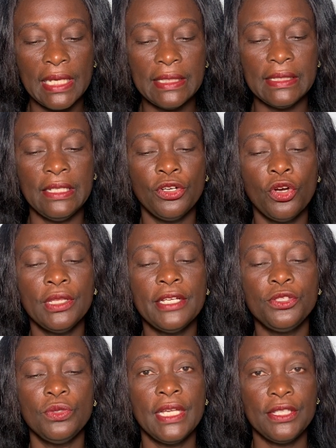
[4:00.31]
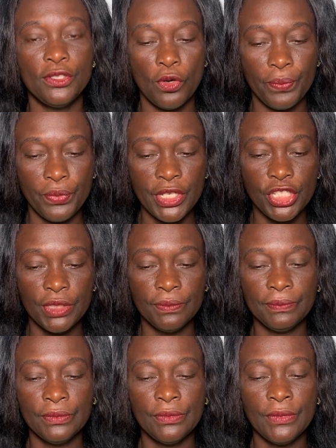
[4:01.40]
that in order to get cooperation,
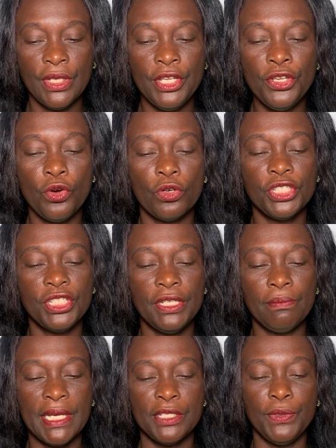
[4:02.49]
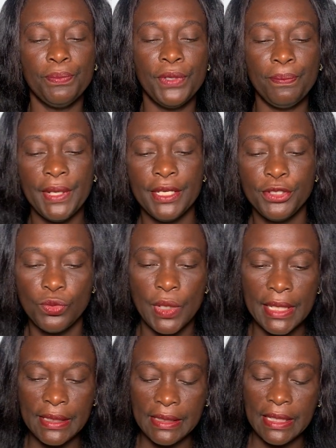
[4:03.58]
he or she must be prepared to
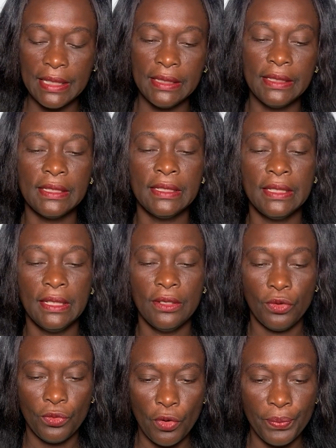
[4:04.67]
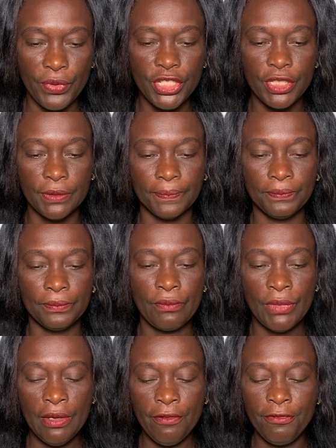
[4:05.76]
extend cooperation.
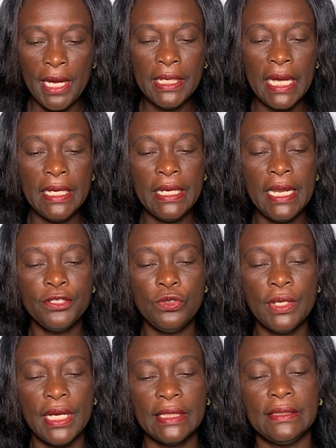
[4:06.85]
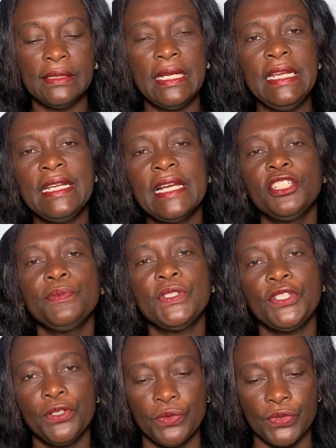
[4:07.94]
Finally, let's look at leadership
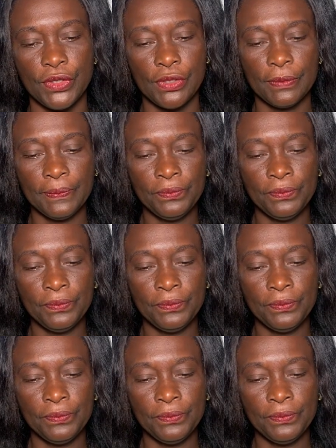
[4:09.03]
skills.